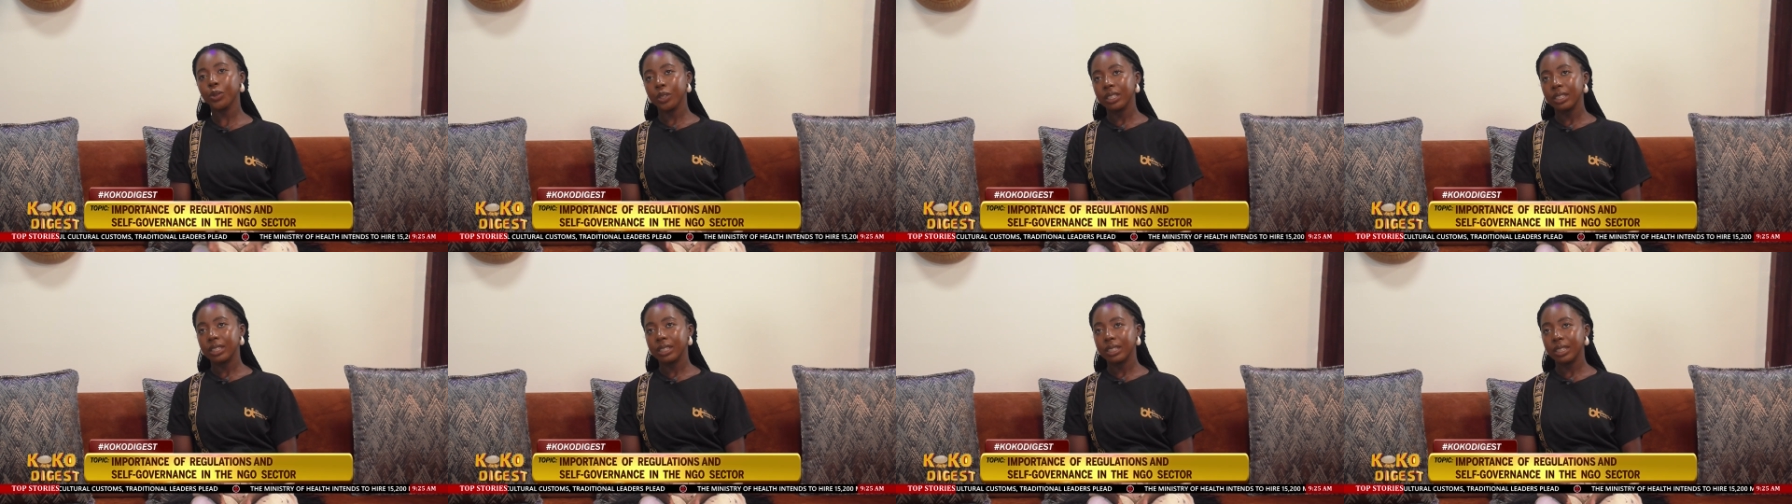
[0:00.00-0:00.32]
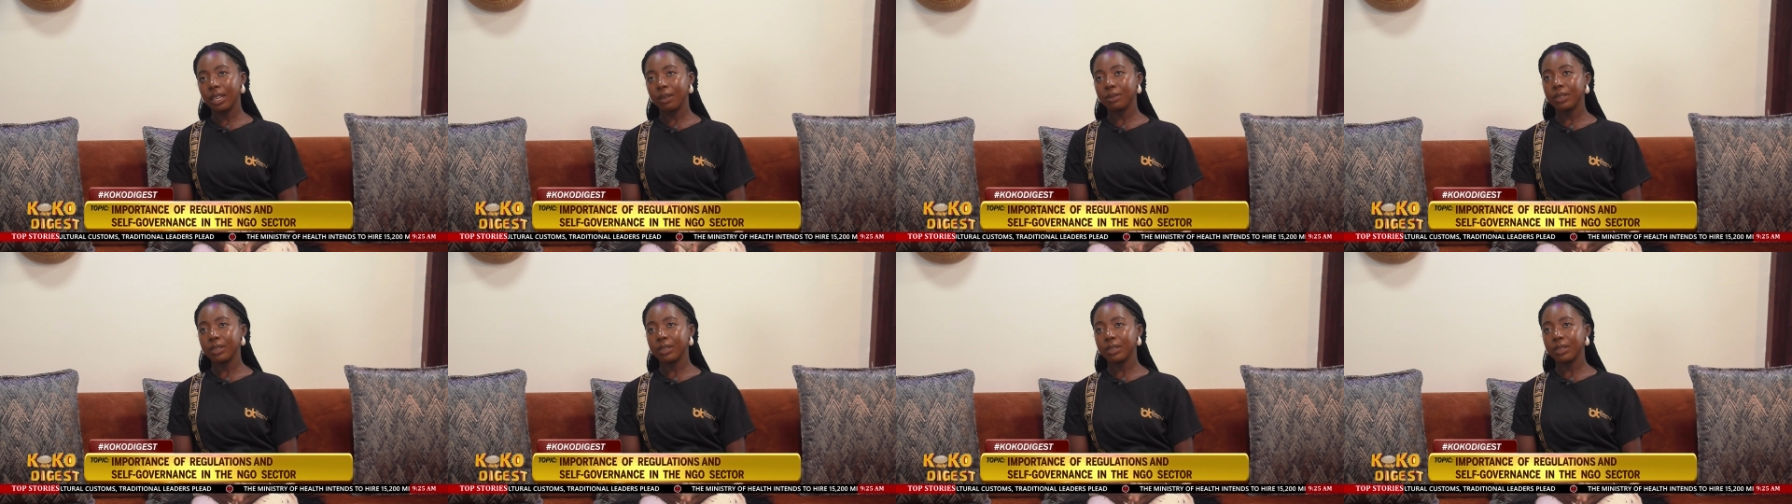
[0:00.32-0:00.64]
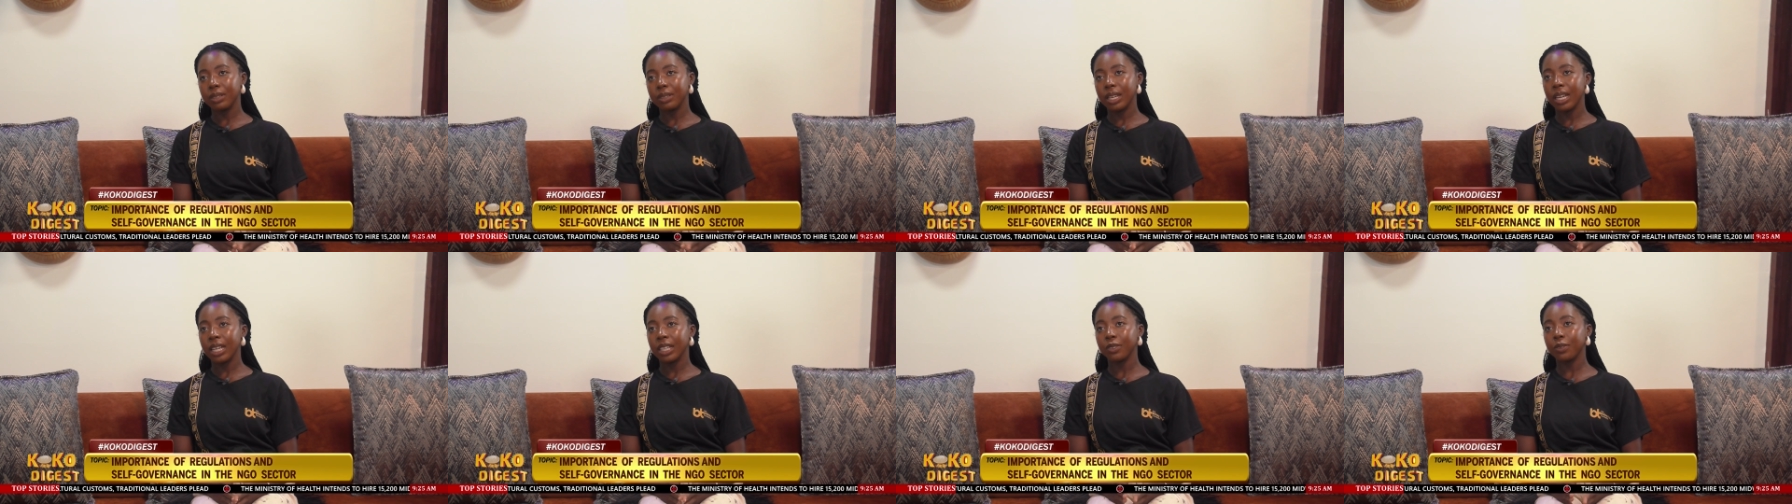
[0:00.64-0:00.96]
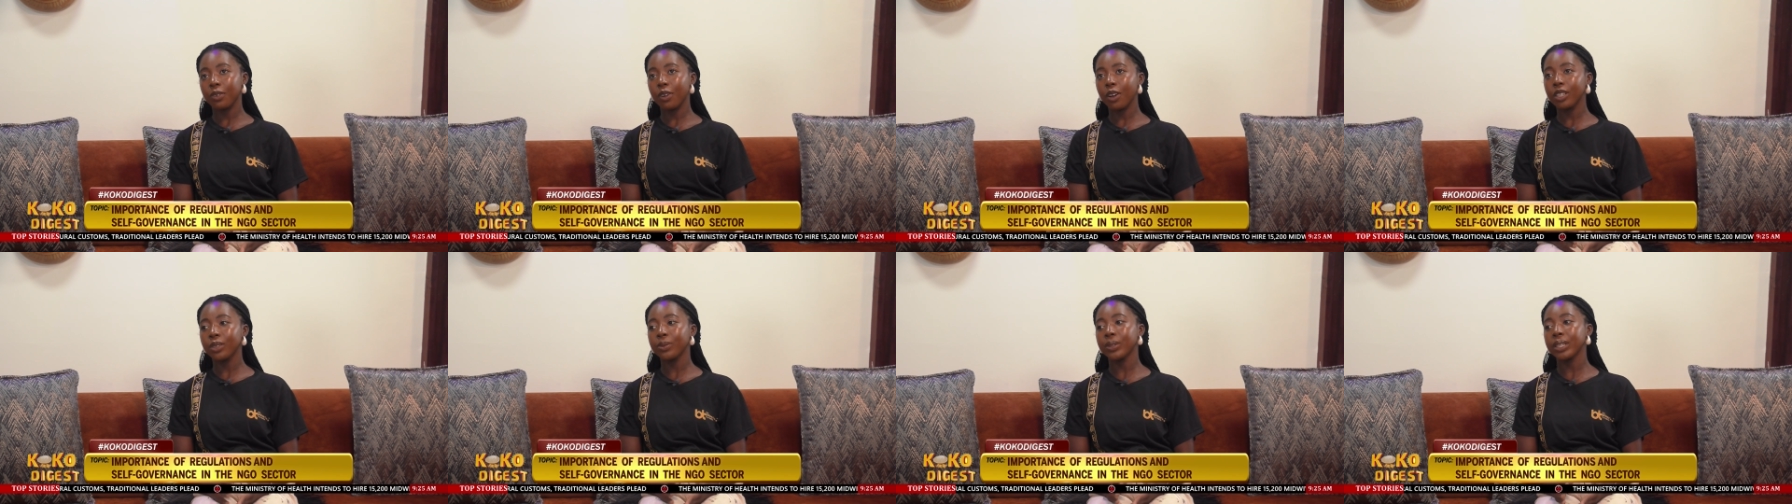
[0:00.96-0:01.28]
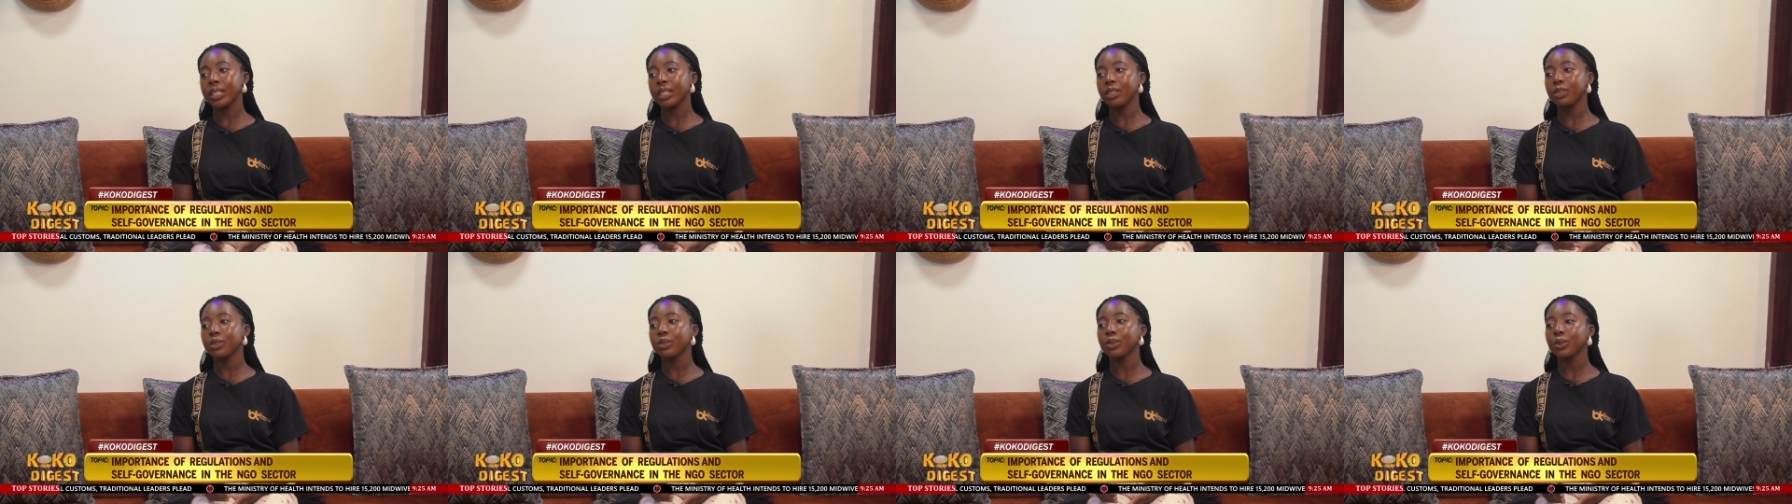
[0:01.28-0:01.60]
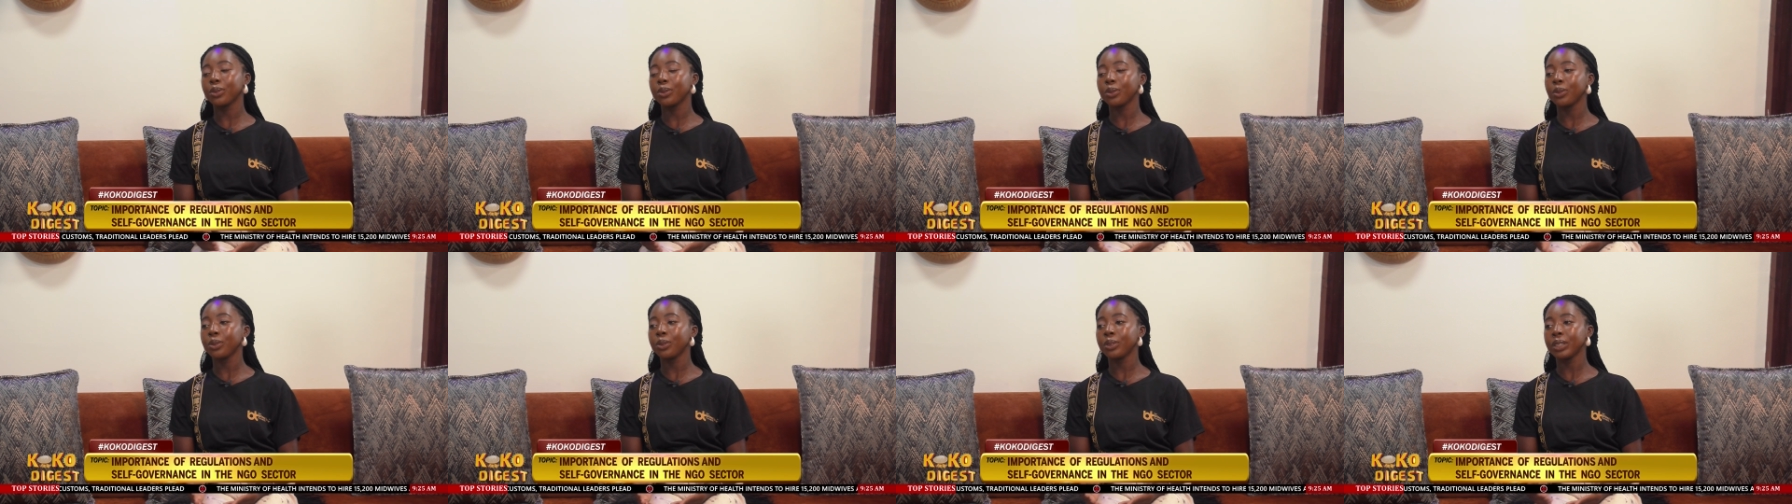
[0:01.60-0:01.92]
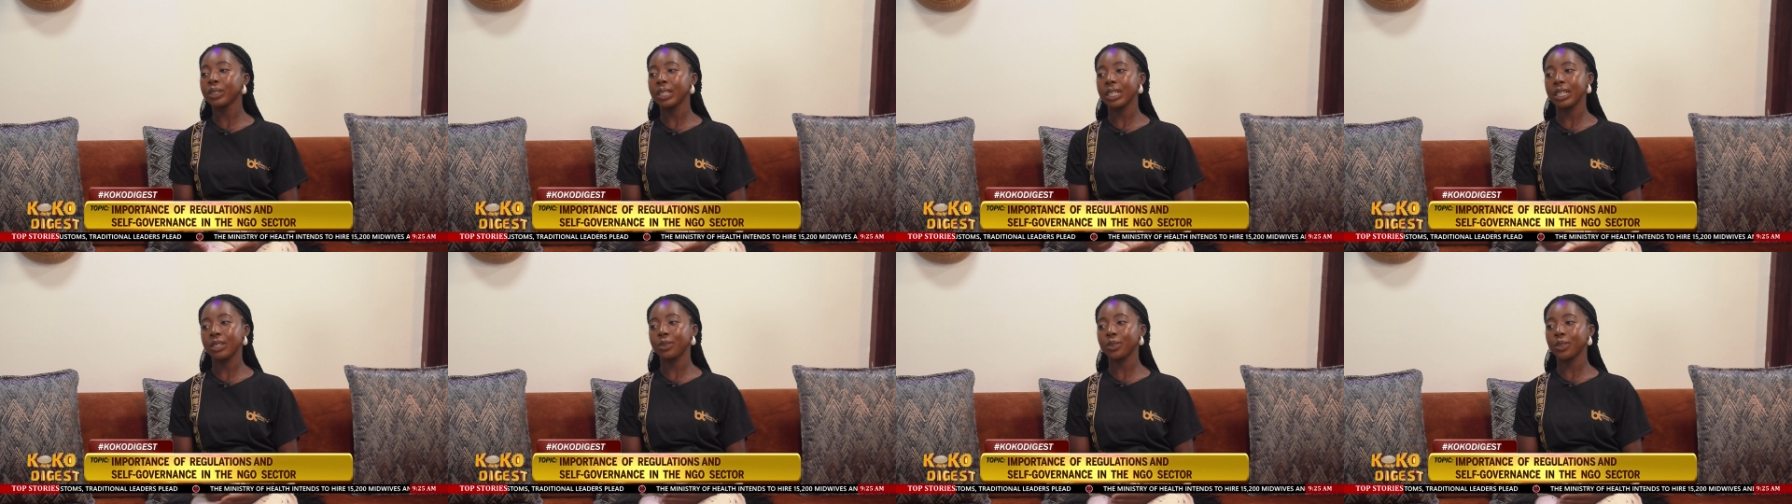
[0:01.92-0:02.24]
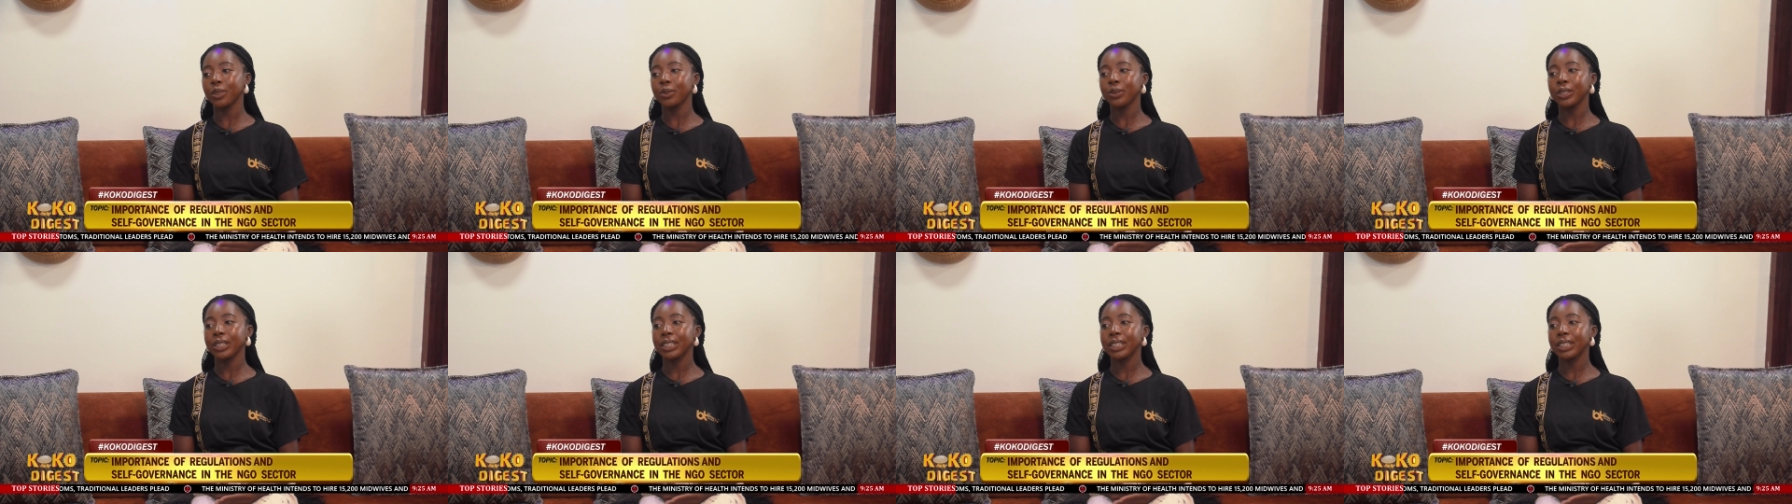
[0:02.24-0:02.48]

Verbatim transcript: okay sometimes it falls within school day,